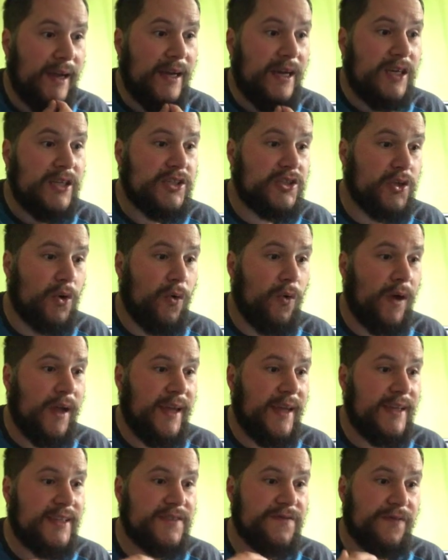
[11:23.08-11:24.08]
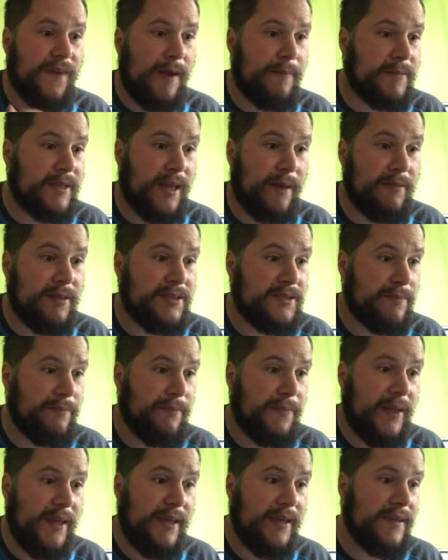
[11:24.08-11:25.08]
So his fat metabolism
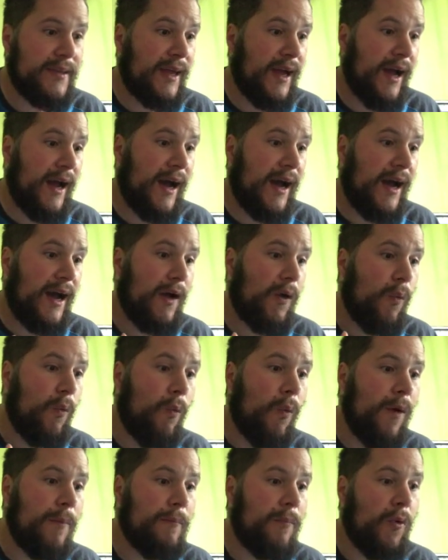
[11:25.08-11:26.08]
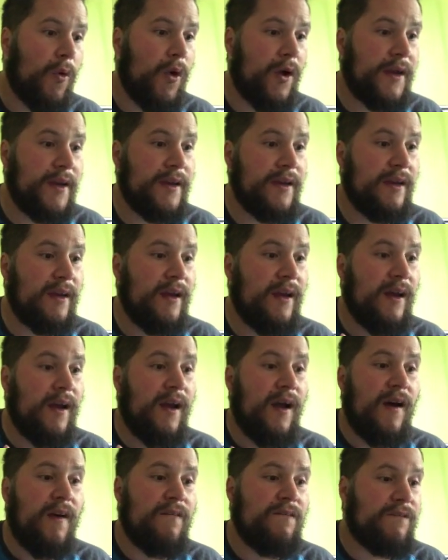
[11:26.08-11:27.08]
peaked at
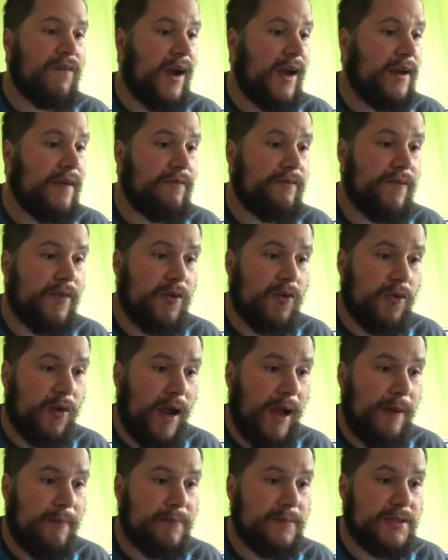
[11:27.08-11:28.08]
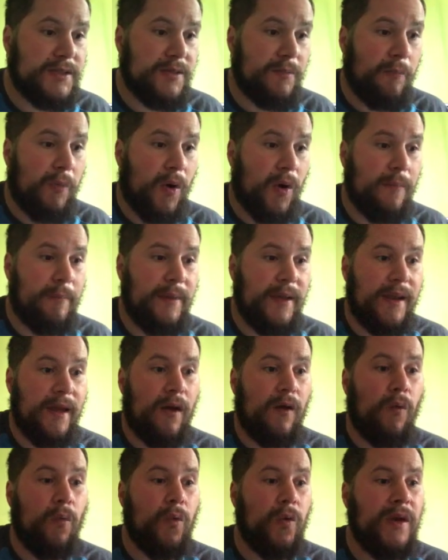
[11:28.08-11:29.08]
1.5 grams per minute.
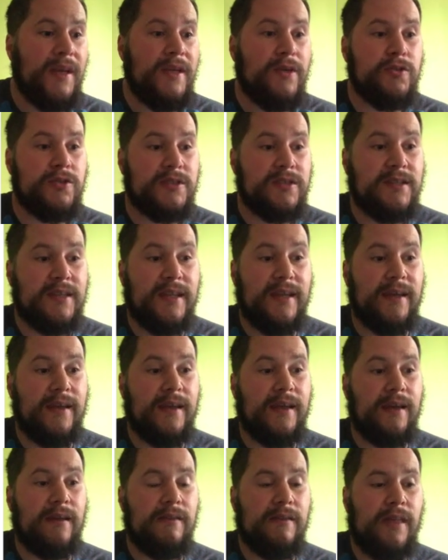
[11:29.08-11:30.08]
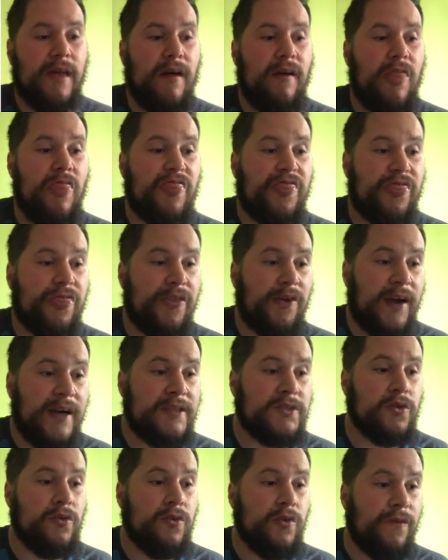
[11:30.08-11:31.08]
We used to think that
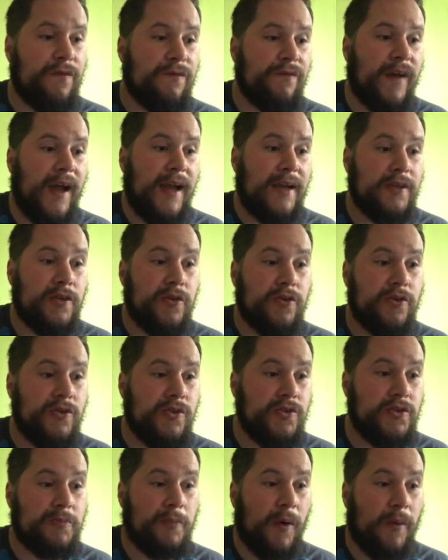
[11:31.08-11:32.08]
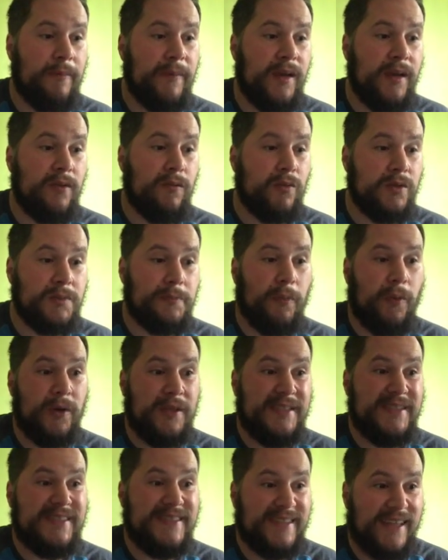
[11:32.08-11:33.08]
threshold of fat you could use per minute was
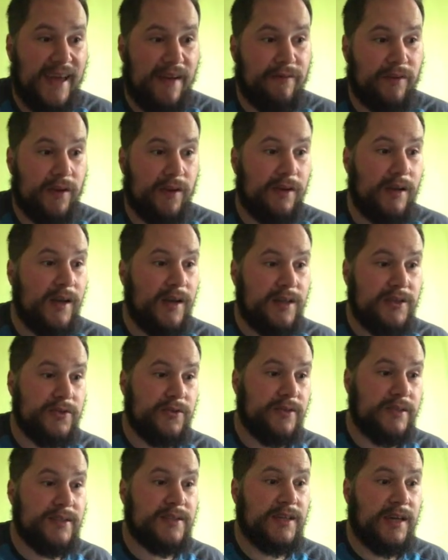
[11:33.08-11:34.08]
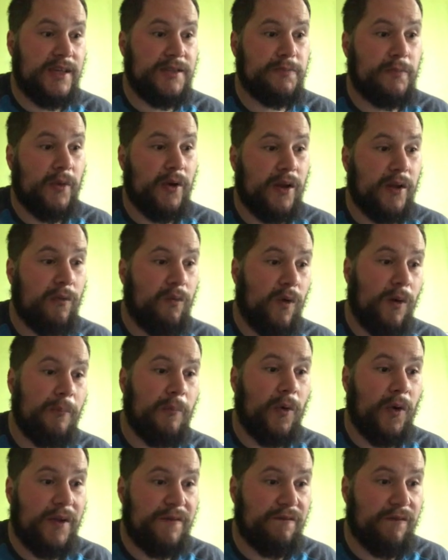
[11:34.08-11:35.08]
0.7. So this guy's burning
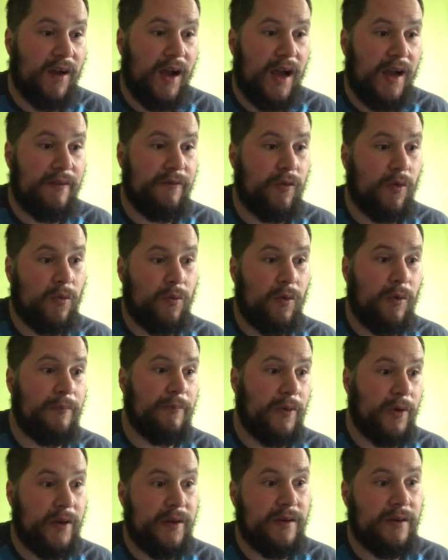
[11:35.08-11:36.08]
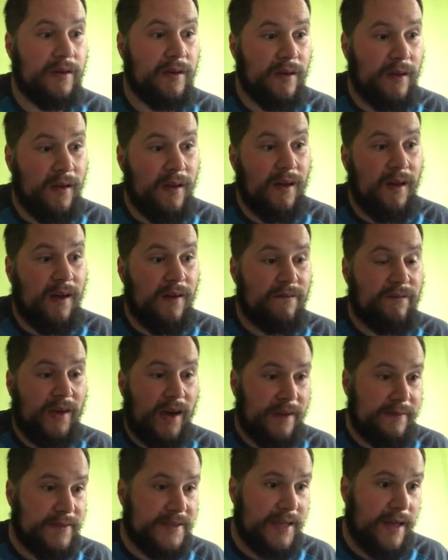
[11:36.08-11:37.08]
1.5 or
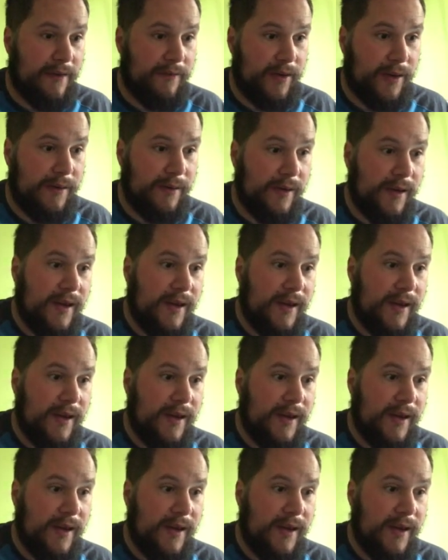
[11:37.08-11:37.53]
1.57.